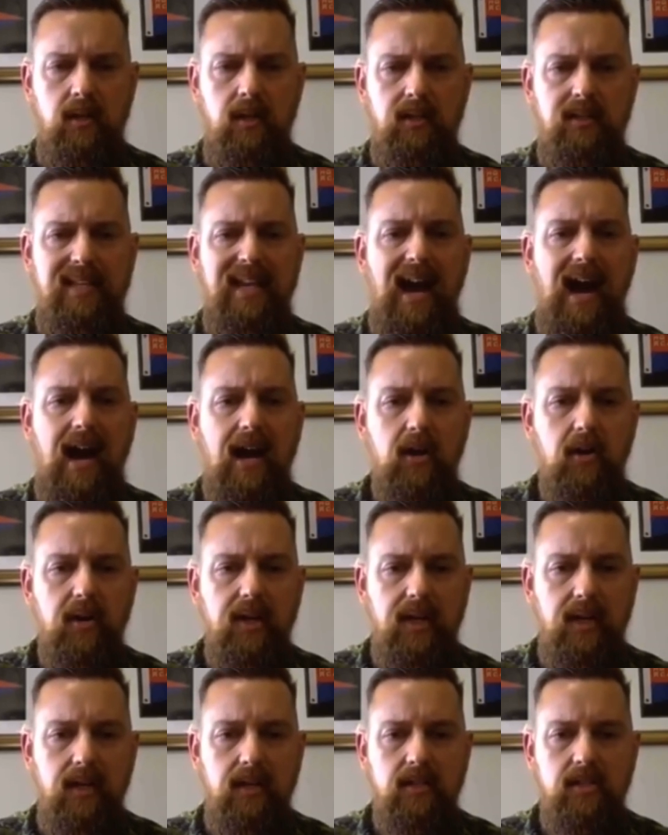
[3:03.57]
The
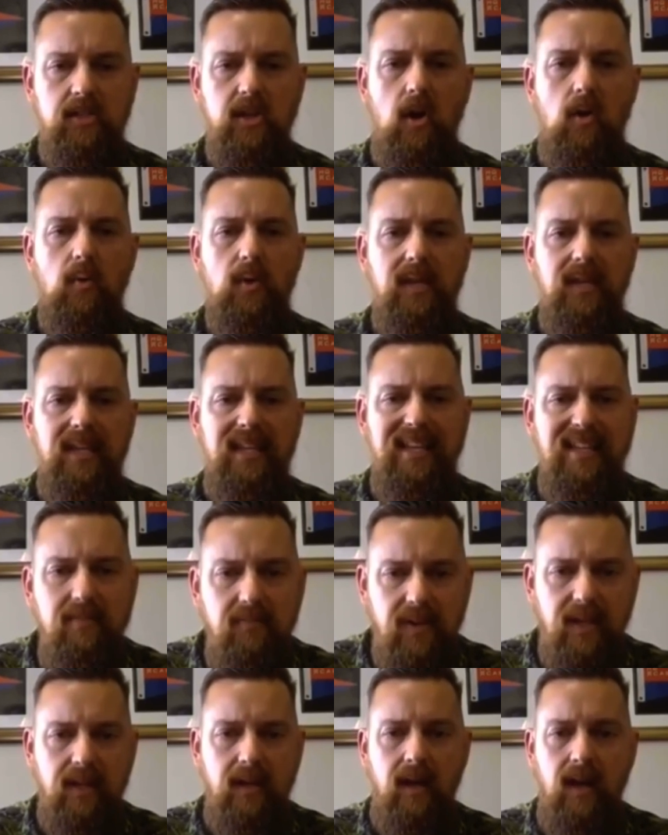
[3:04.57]
irony, so
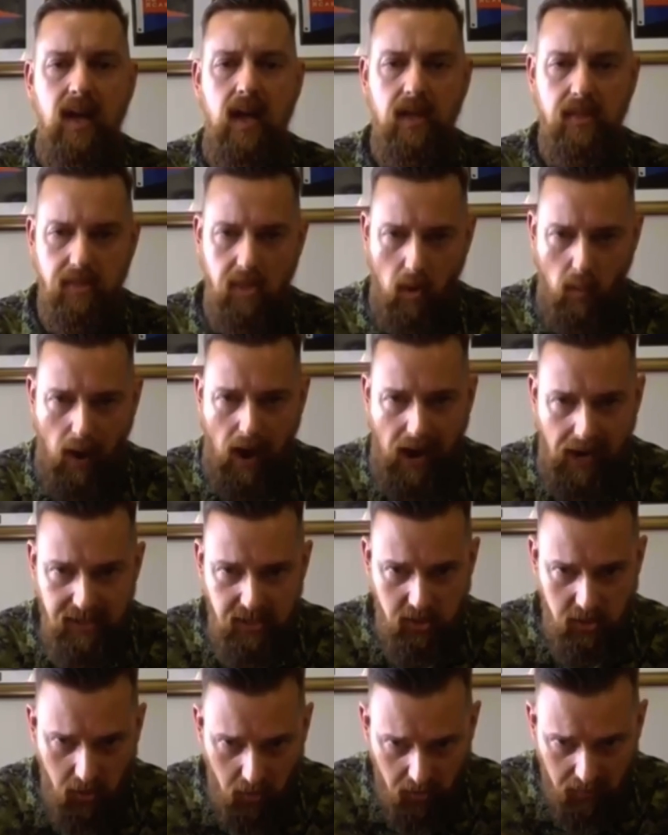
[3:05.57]
even though I
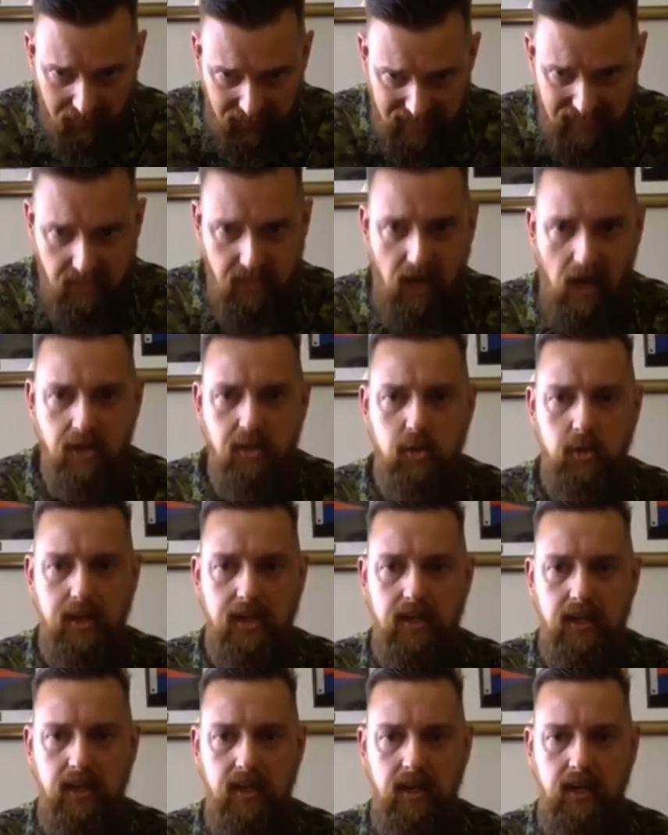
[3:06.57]
serve this
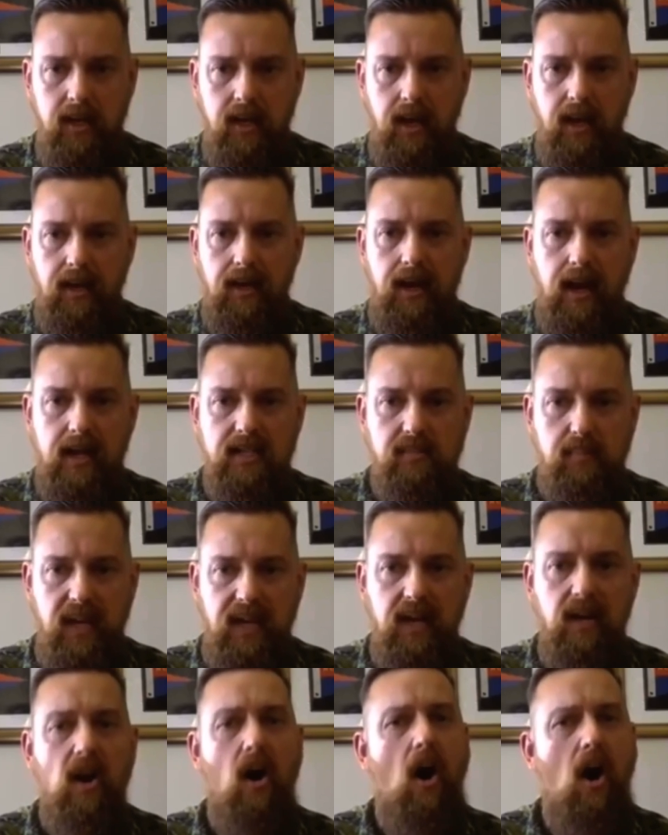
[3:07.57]
country, and it has been
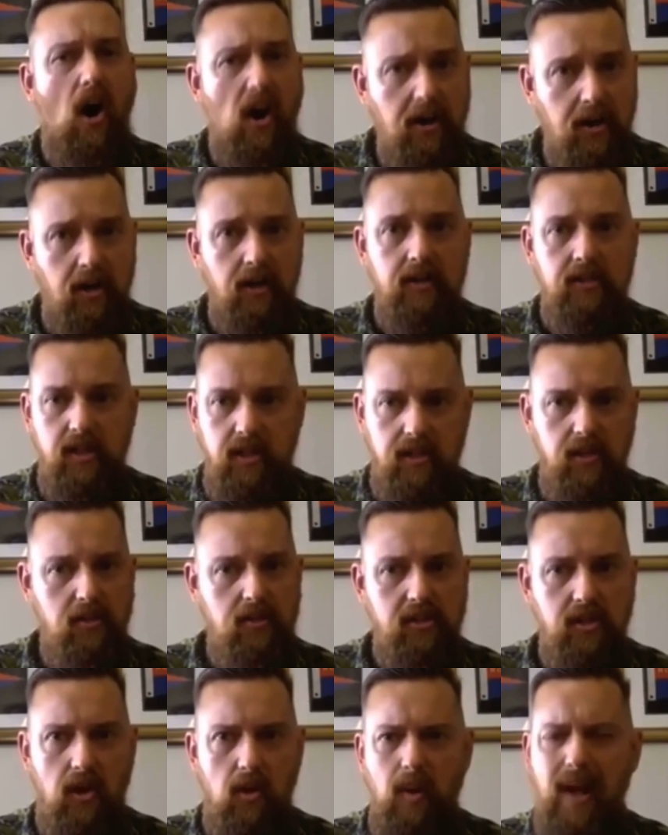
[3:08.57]
an honor to do
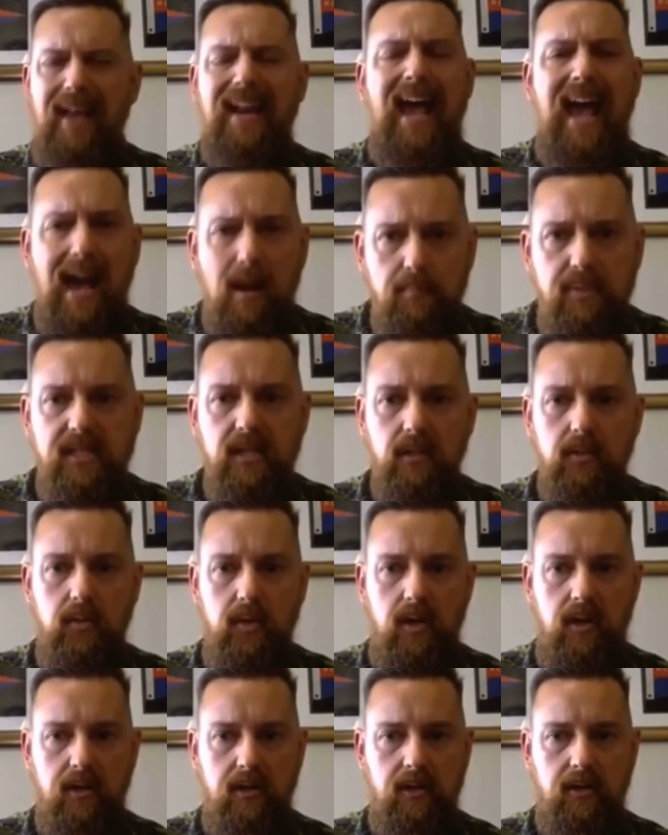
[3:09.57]
so, an absolute
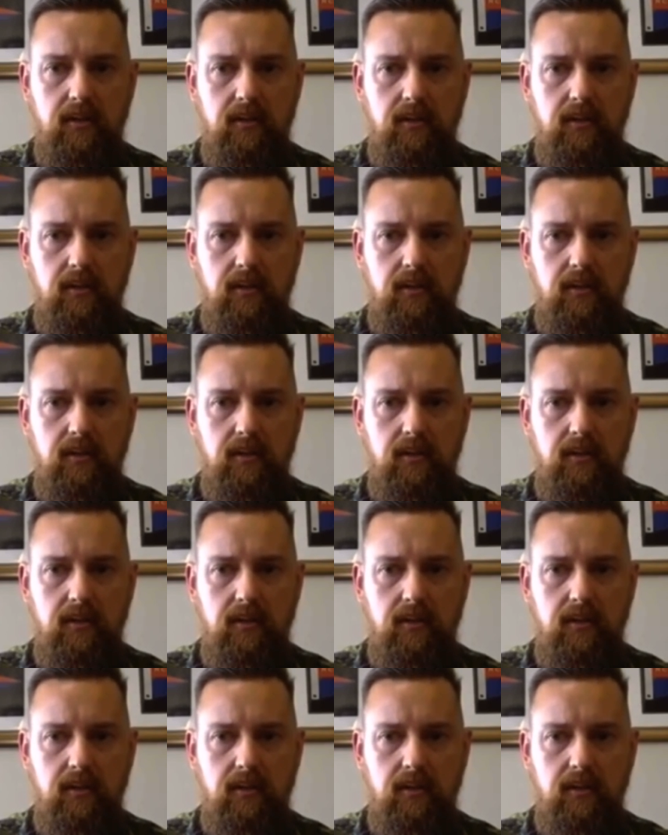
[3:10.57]
honor,